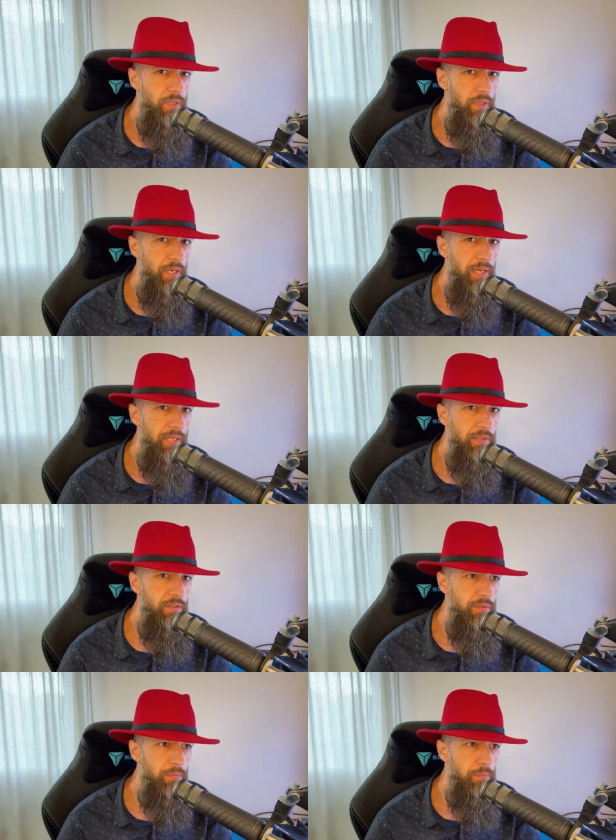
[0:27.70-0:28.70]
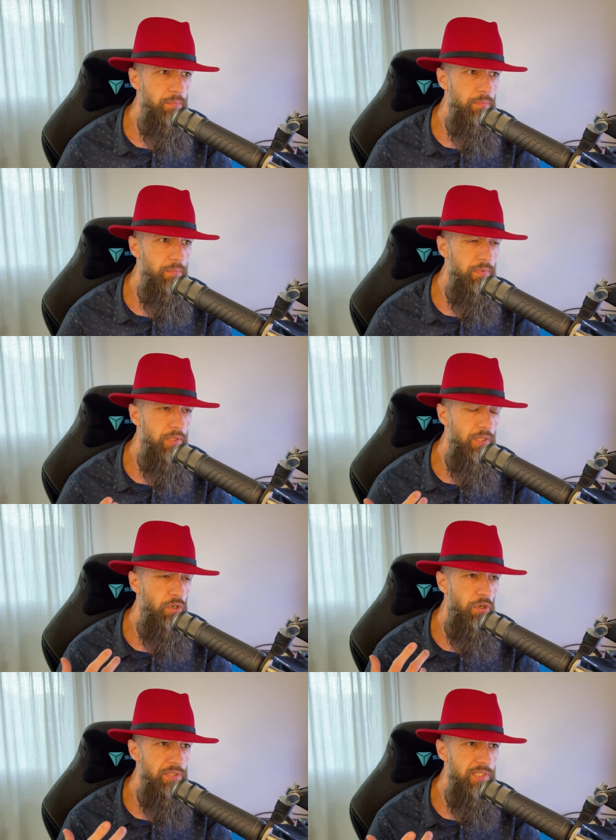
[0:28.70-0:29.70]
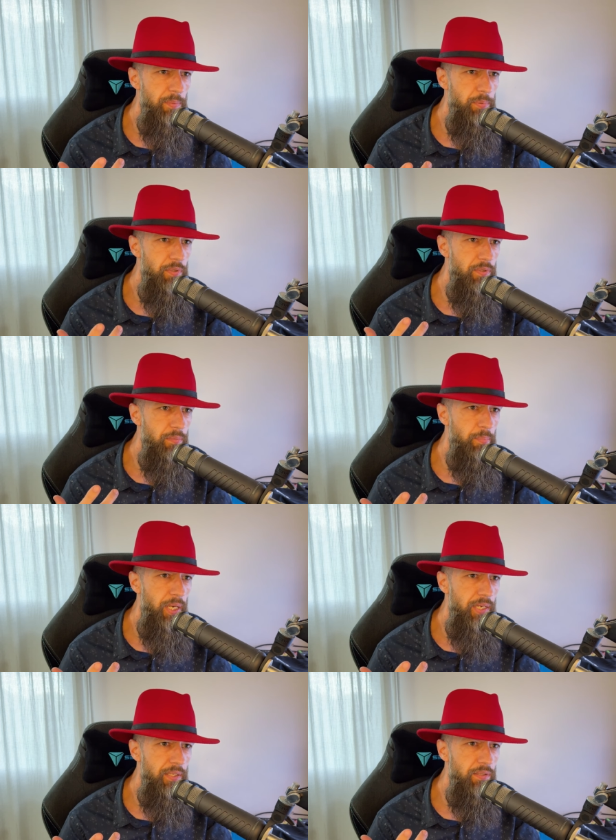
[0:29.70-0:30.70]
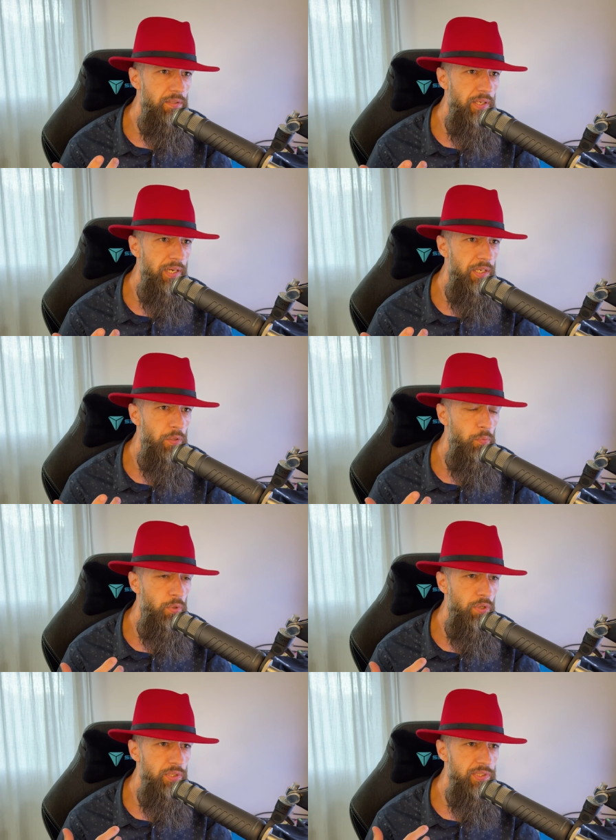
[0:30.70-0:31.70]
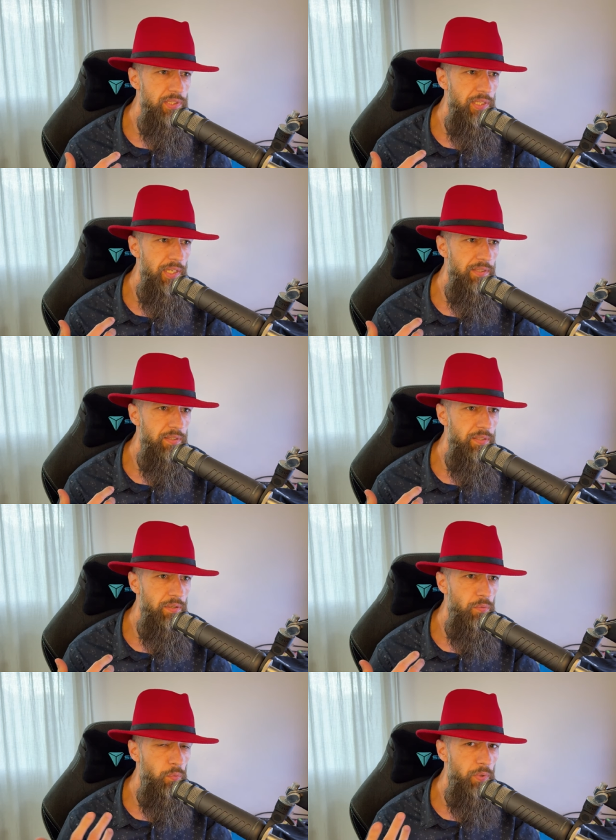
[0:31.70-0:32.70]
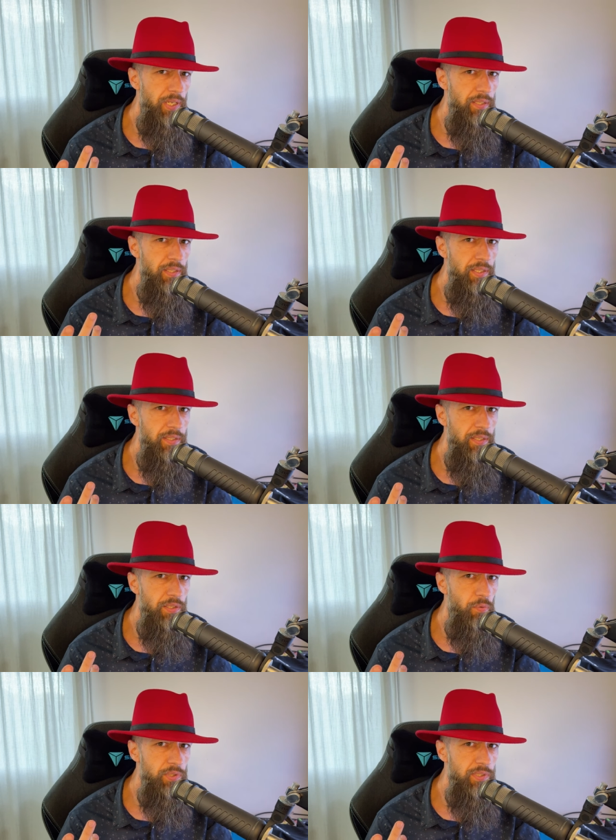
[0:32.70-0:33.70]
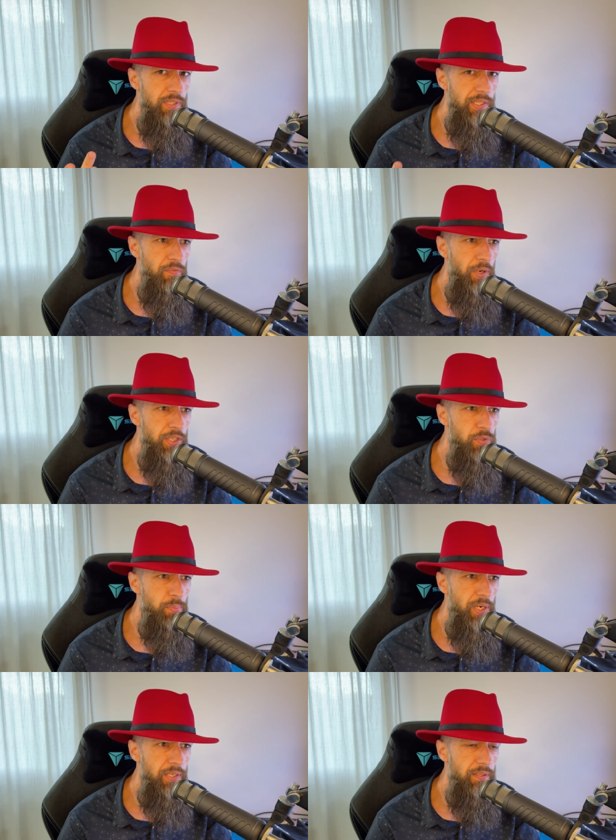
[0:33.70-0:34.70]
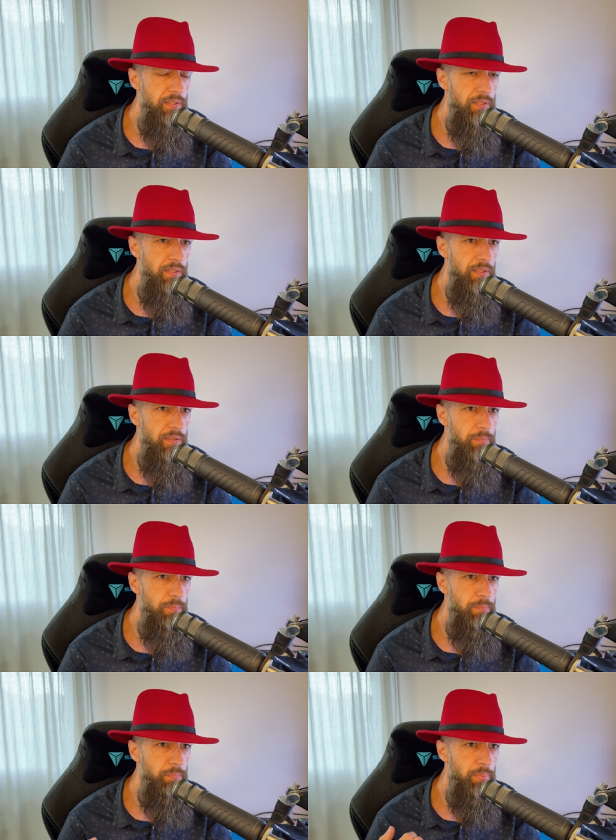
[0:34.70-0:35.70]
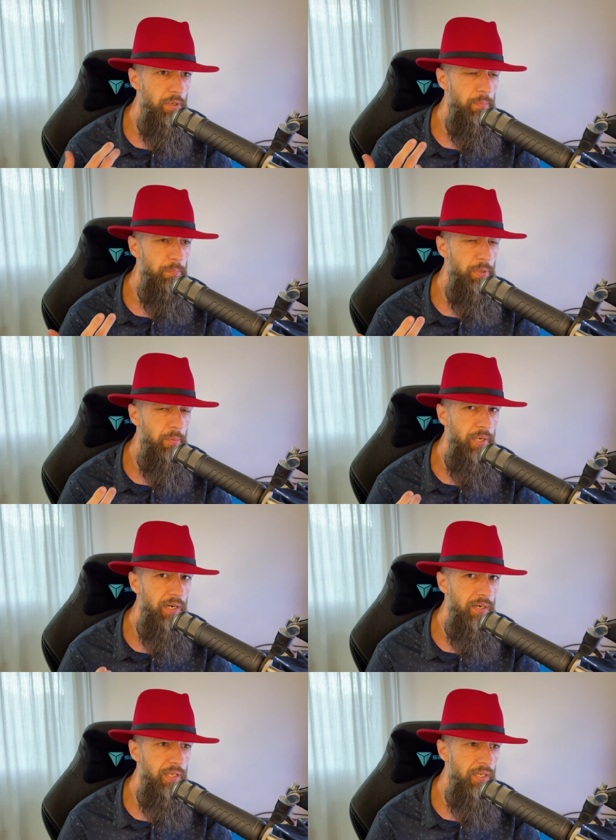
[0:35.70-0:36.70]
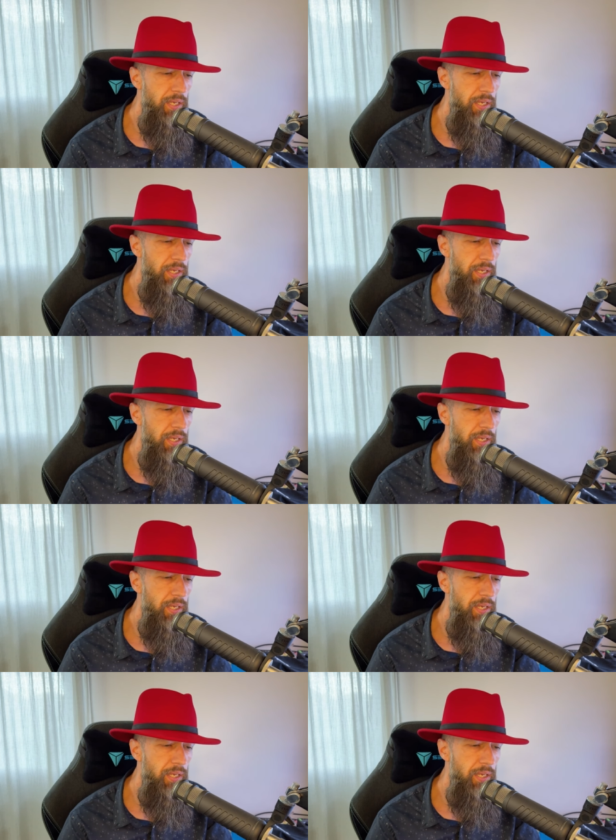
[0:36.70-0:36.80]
and the concept back in the day was that uh, well the internet wasn't that widespread uh, prim- primarily